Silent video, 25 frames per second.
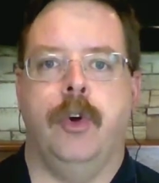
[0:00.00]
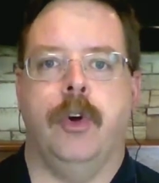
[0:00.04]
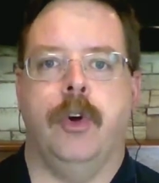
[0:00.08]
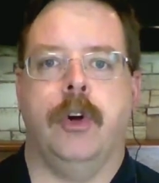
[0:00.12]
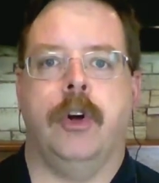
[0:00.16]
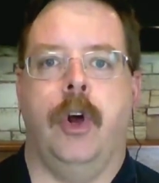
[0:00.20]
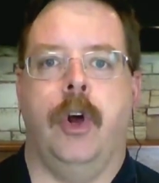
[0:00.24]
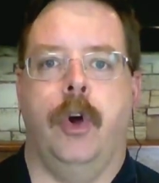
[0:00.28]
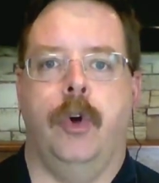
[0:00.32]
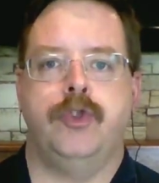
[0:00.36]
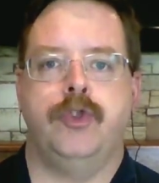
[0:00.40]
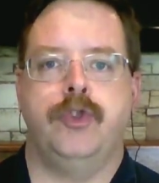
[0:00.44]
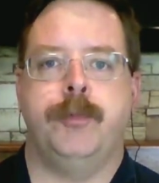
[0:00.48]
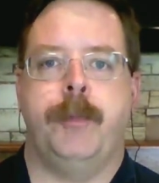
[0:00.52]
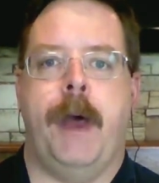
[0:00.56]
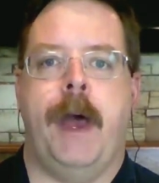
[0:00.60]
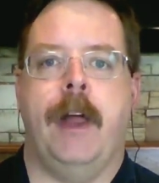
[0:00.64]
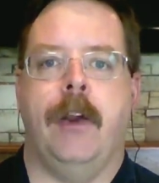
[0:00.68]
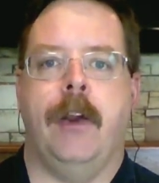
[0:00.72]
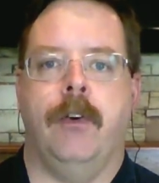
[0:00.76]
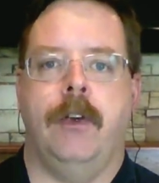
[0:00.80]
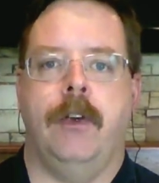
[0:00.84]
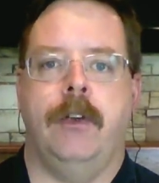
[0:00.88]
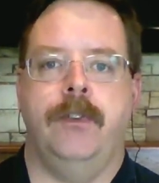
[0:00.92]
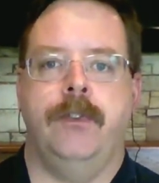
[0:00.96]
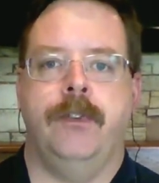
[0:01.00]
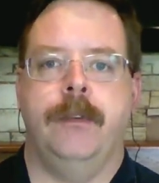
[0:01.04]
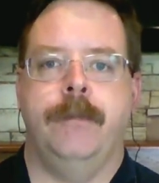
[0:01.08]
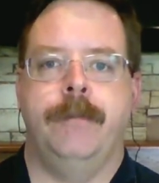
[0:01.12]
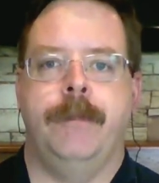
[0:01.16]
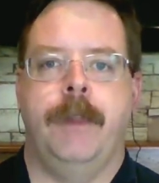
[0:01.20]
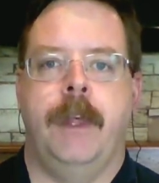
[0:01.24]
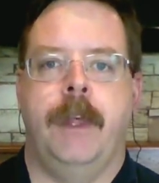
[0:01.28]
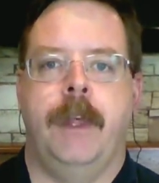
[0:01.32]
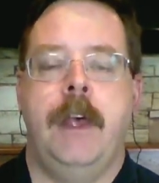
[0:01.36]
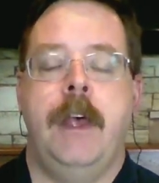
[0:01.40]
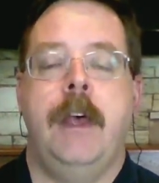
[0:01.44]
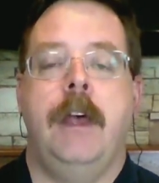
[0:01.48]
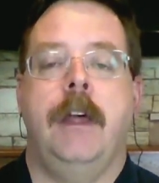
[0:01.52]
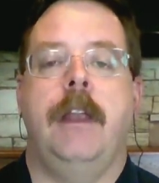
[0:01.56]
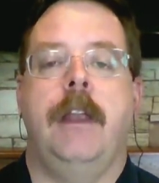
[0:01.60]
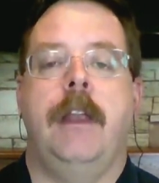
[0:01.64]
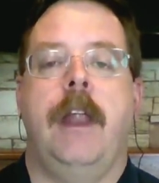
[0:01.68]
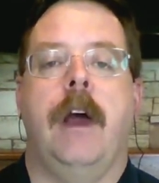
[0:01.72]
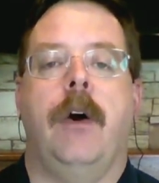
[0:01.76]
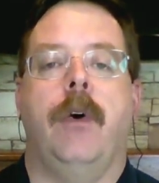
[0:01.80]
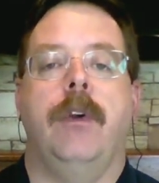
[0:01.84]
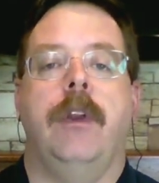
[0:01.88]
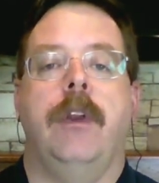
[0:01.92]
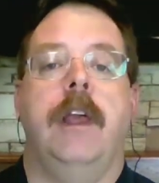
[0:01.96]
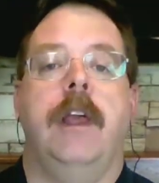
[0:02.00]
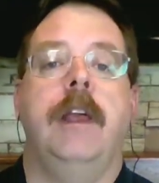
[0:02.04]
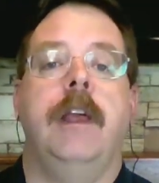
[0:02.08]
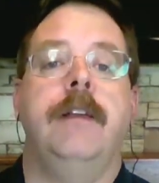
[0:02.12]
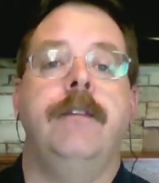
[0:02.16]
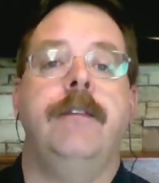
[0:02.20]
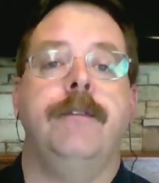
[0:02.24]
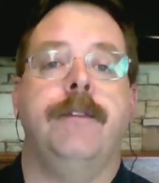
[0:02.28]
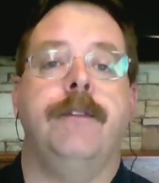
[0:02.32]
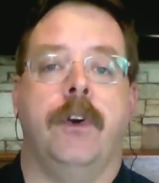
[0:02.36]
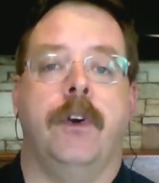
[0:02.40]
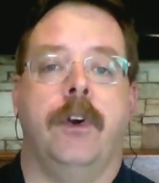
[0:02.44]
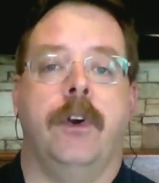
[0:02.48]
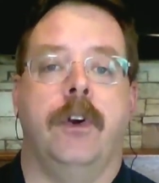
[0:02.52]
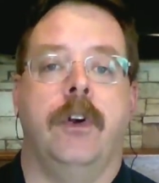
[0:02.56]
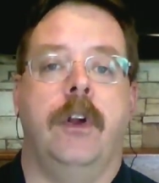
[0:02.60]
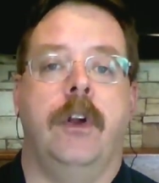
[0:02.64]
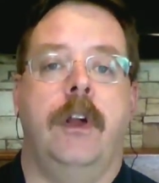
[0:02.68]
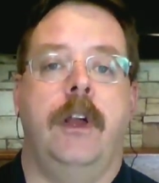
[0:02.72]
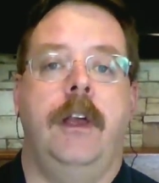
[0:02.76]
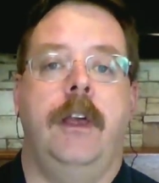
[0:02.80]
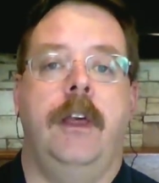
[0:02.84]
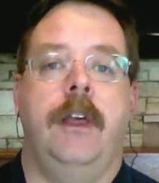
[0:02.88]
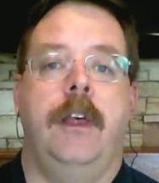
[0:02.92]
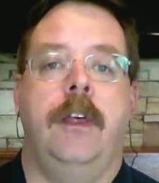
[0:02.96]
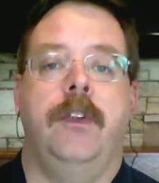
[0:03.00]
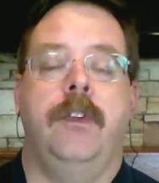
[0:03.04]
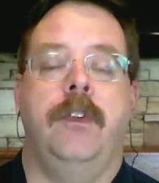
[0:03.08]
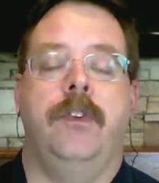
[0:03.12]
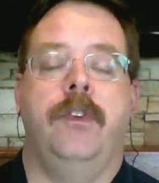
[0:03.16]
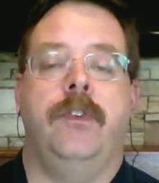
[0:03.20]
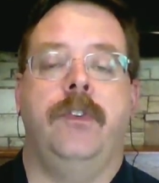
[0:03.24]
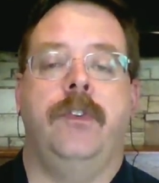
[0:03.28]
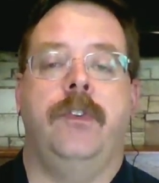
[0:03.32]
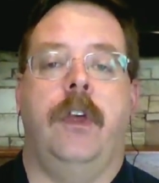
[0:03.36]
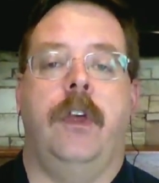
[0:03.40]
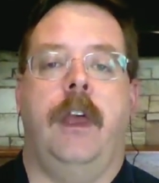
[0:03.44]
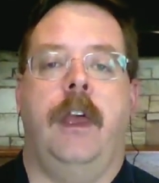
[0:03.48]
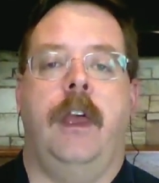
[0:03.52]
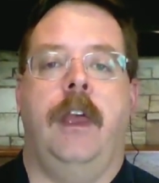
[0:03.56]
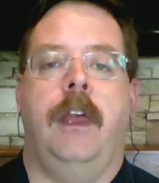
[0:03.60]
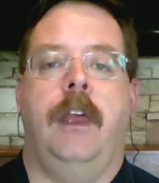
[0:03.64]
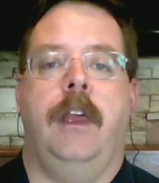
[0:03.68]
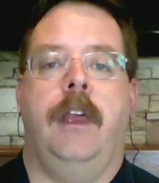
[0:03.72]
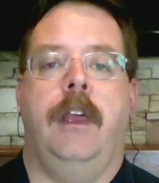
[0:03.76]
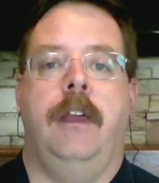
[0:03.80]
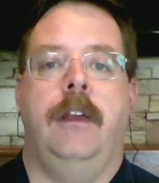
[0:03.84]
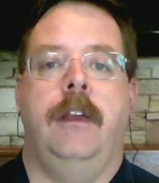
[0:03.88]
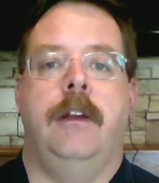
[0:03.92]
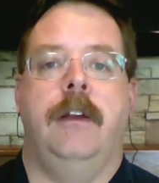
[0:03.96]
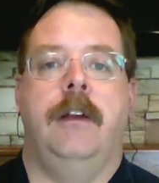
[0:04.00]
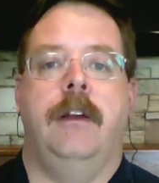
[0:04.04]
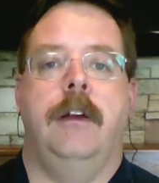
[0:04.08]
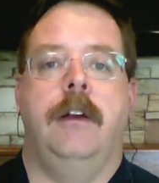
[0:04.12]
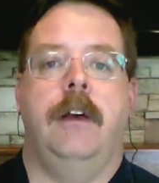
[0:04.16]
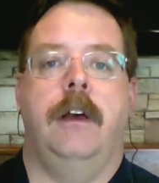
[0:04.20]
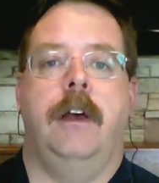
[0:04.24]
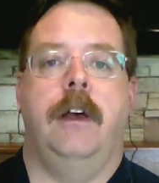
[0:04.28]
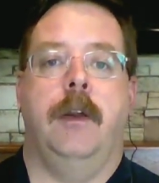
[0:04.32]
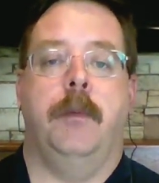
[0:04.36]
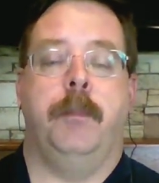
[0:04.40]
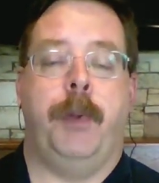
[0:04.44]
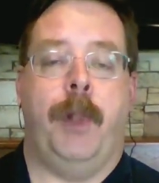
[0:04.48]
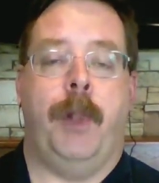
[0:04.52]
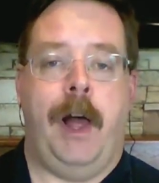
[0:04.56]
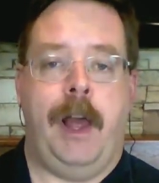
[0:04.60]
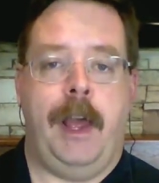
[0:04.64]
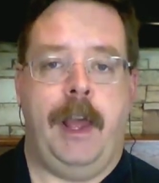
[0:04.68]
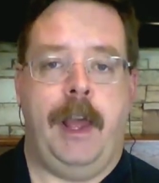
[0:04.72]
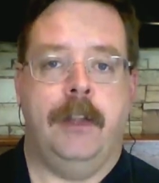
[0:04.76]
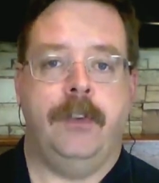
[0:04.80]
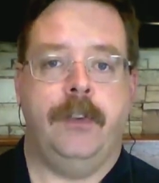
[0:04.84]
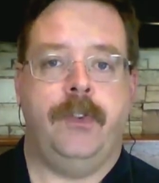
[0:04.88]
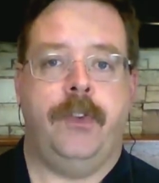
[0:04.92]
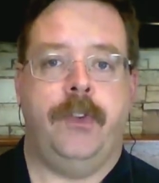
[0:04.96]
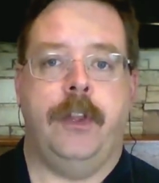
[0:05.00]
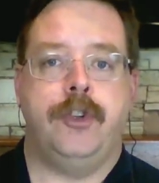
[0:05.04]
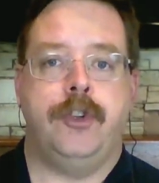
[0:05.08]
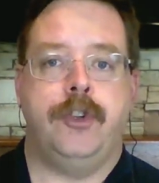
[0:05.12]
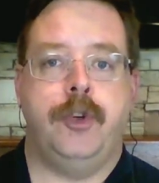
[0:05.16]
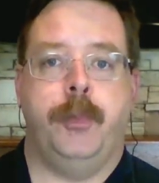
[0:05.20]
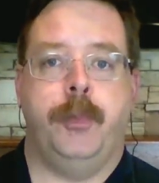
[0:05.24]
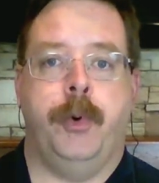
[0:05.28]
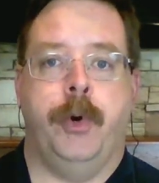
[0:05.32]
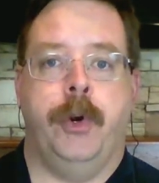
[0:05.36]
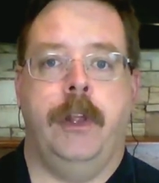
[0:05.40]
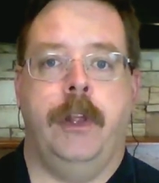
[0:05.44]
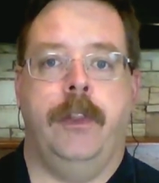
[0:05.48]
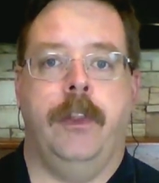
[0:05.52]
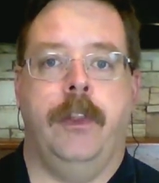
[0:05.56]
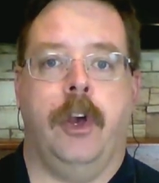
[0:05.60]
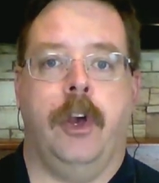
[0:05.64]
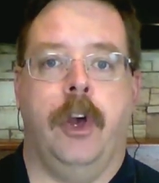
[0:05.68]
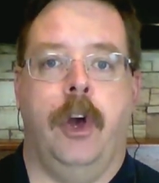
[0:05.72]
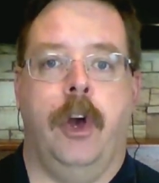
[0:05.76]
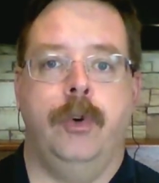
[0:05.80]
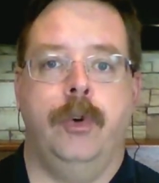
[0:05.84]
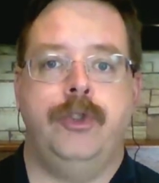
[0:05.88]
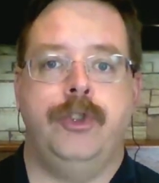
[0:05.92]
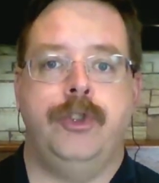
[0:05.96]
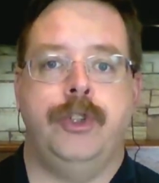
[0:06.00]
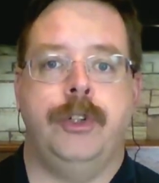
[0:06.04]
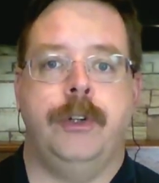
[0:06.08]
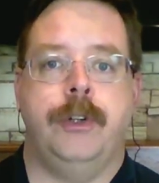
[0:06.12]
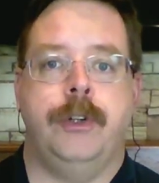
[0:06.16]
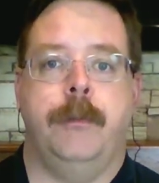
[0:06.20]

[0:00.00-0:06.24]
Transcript: your coach batteries. Now, an inverter is a an appliance that you put in the coach,